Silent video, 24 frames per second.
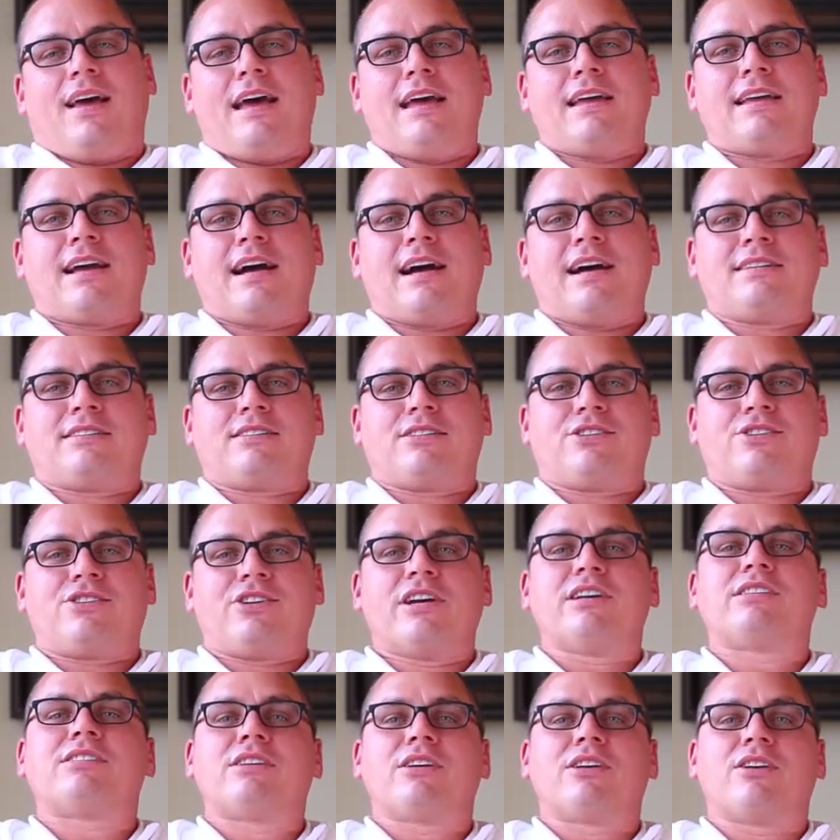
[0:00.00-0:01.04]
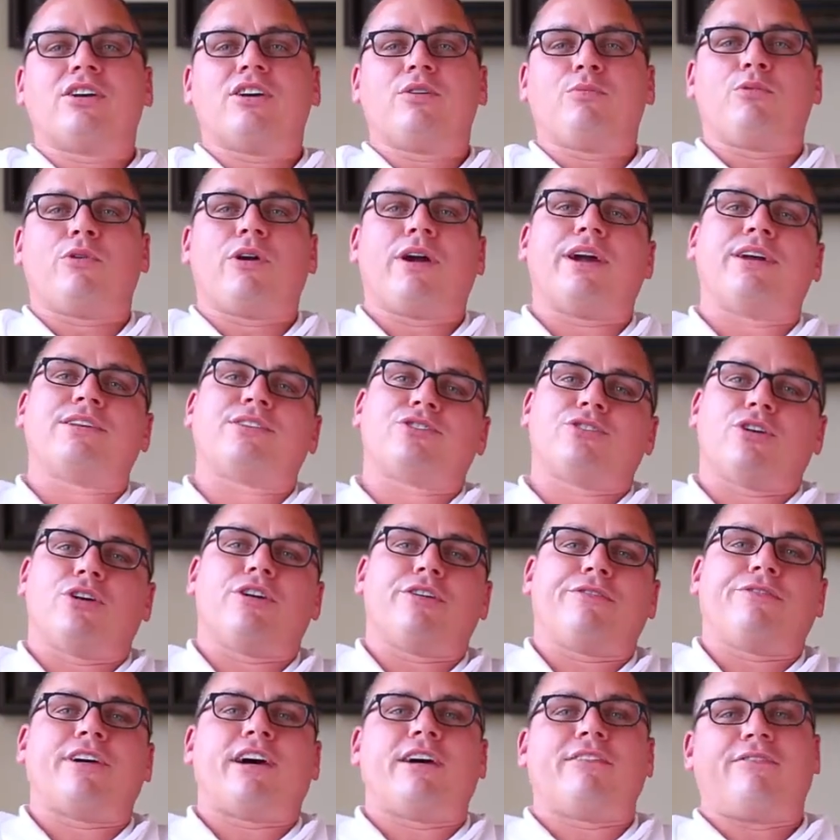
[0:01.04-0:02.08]
Hey guys, it's Justin Goodbread,
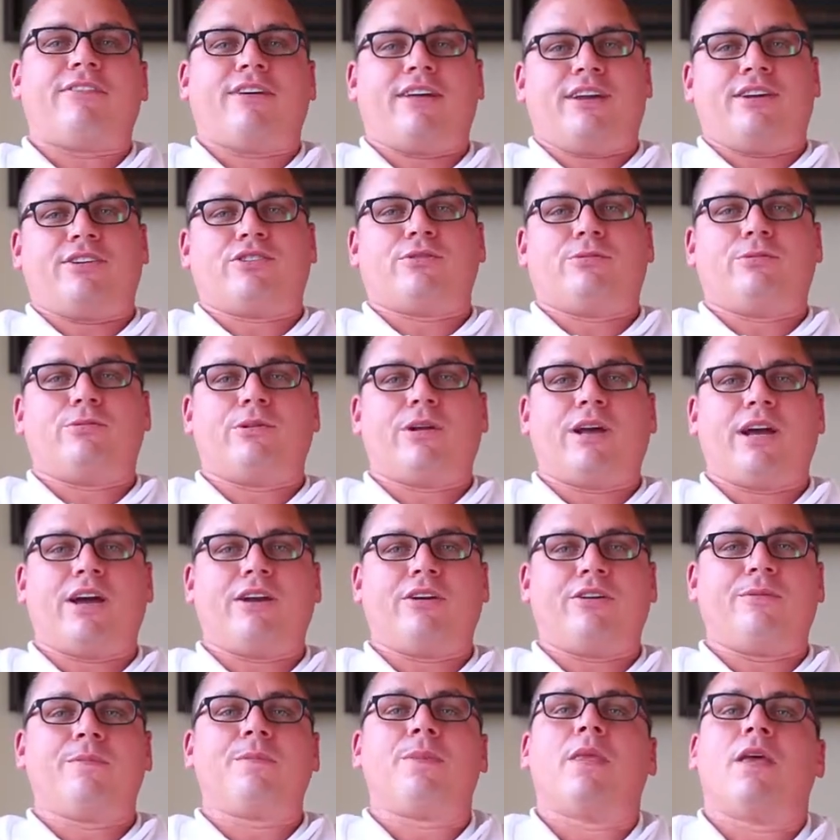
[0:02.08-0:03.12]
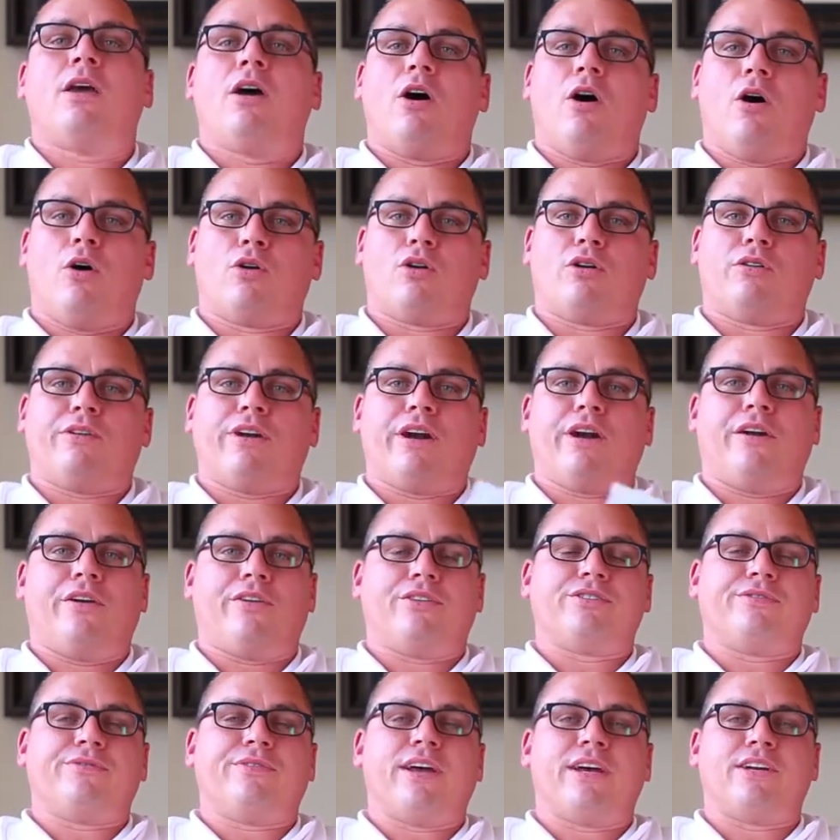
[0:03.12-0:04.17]
Certified Financial Planner, owner of
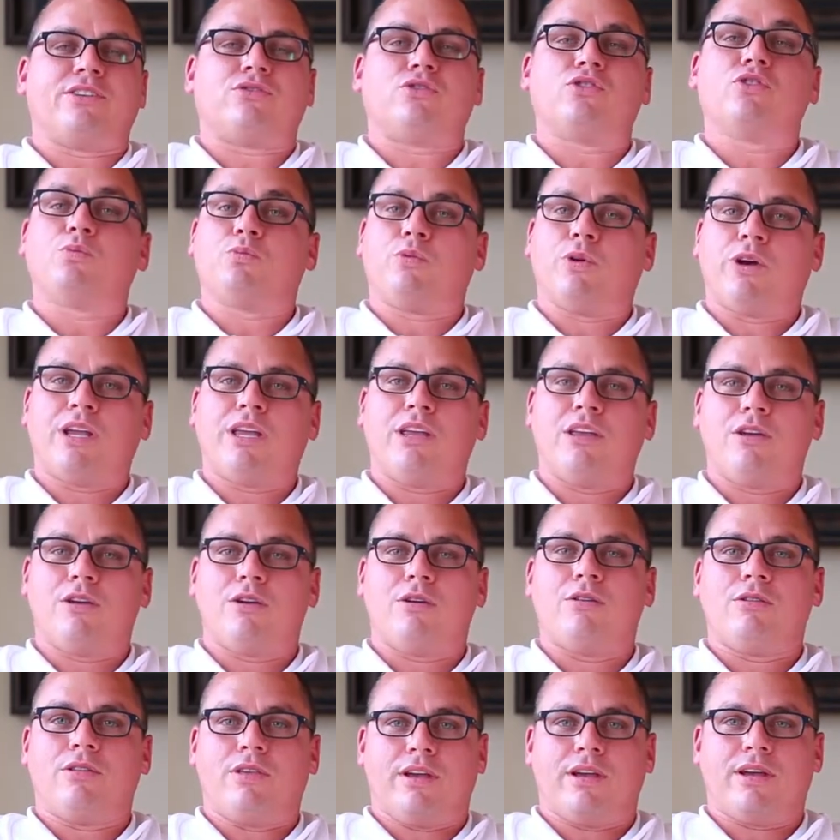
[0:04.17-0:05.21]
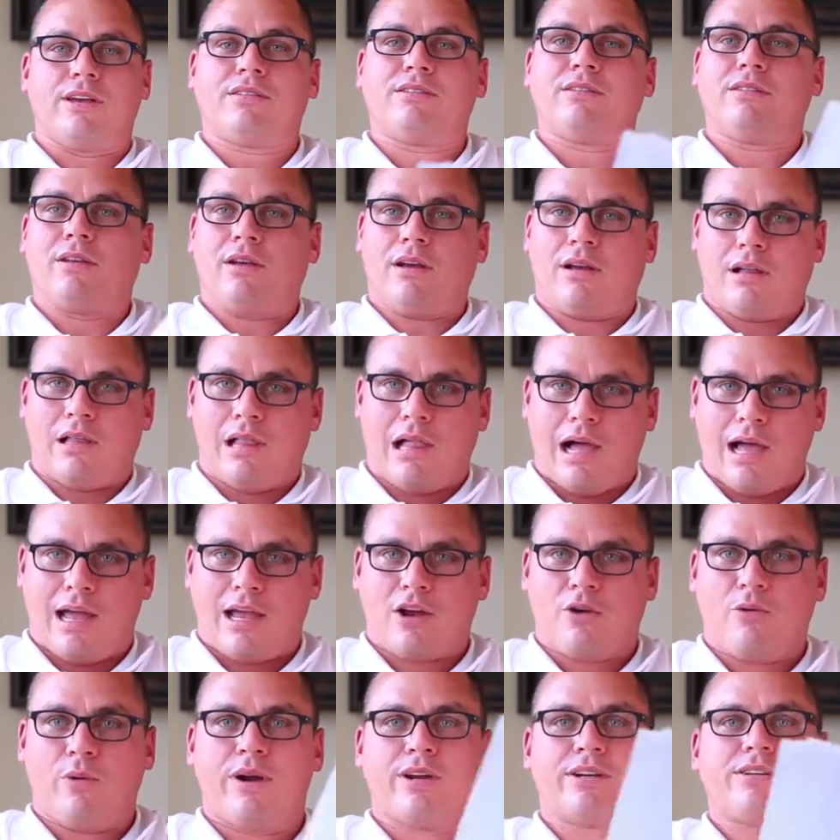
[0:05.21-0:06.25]
Heritage Investors, bringing you this
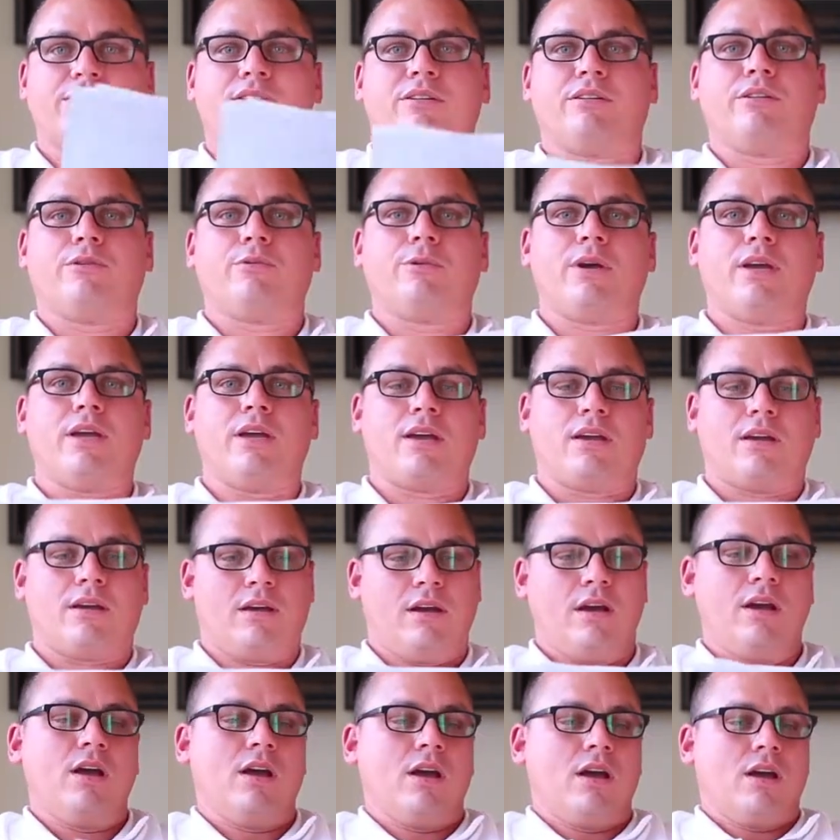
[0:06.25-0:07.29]
client question of the week.